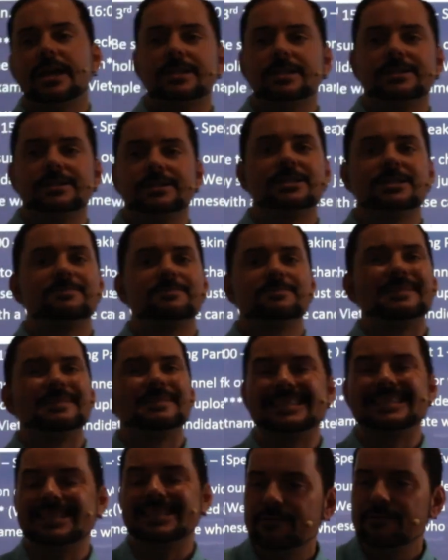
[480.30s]

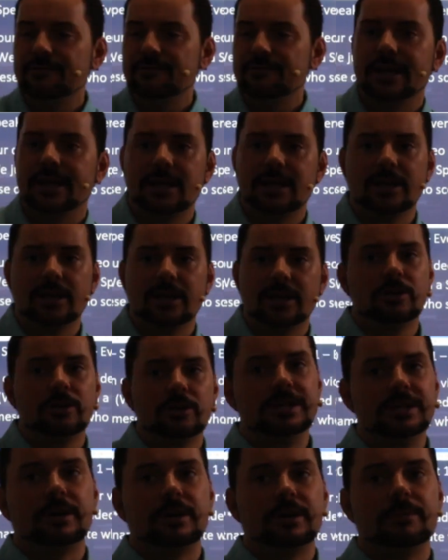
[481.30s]
specific, it could be
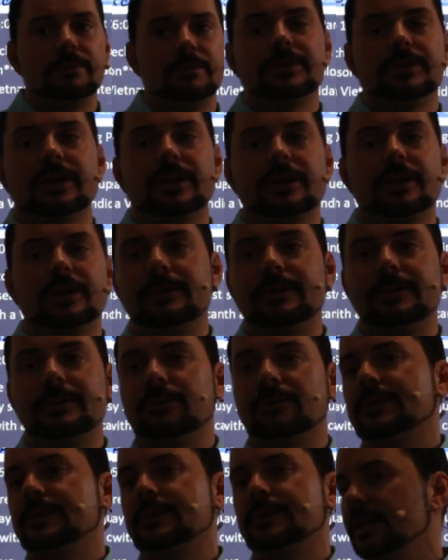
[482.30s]
something about the
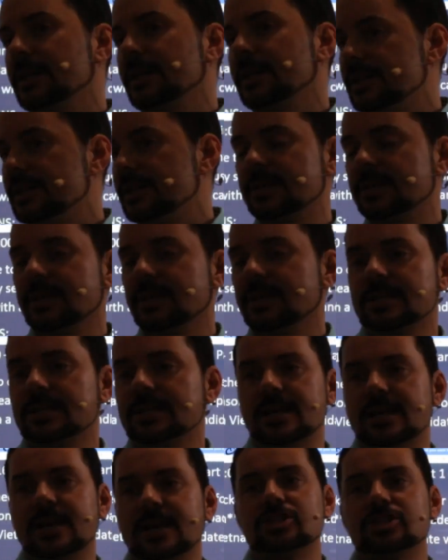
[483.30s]
listening
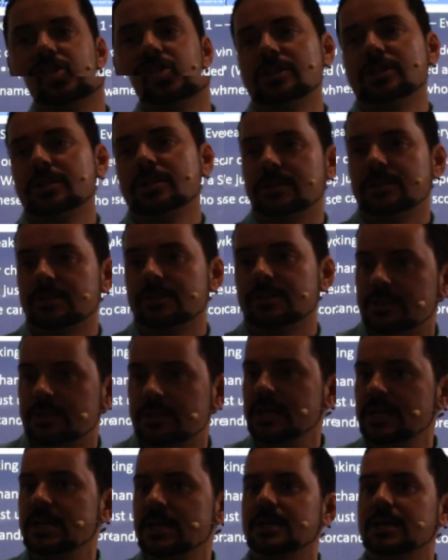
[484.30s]
section, the
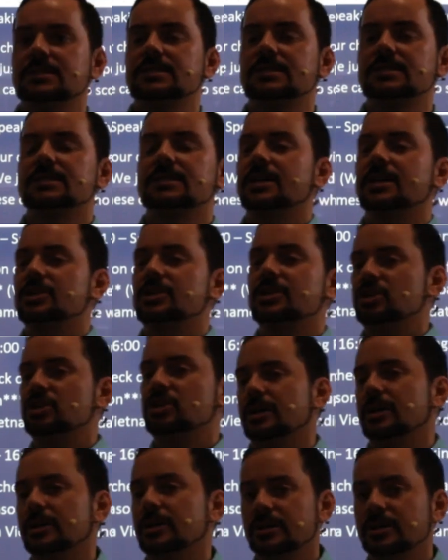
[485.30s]
speaking
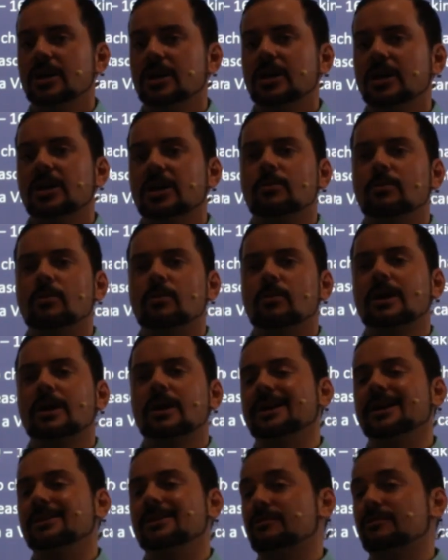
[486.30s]
section, what kind
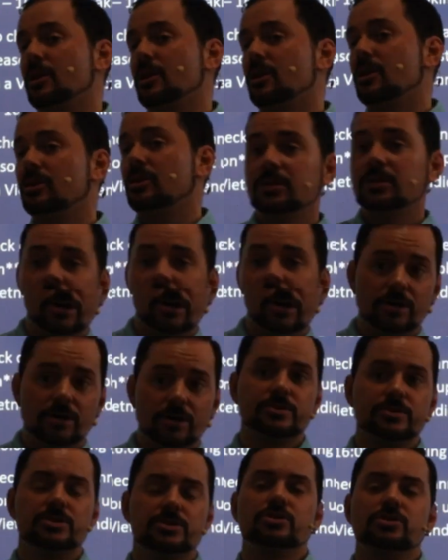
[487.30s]
of clothes
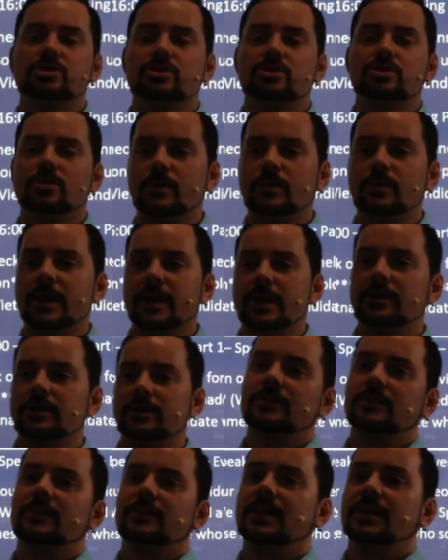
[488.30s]
you should wear to
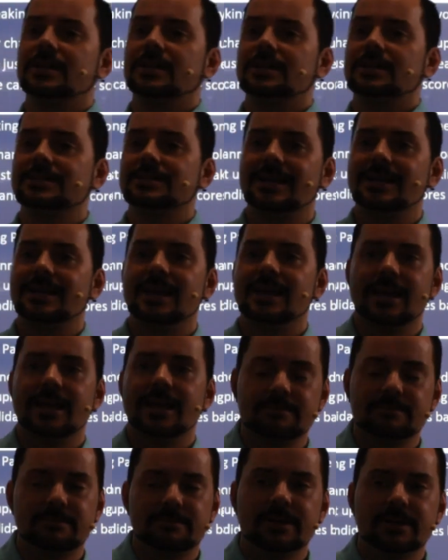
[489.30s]
the
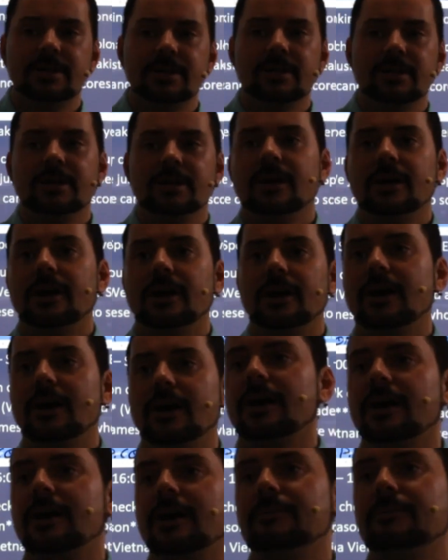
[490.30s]
exam,
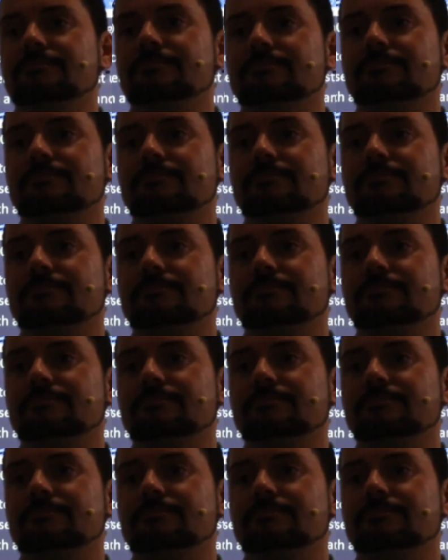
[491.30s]
um,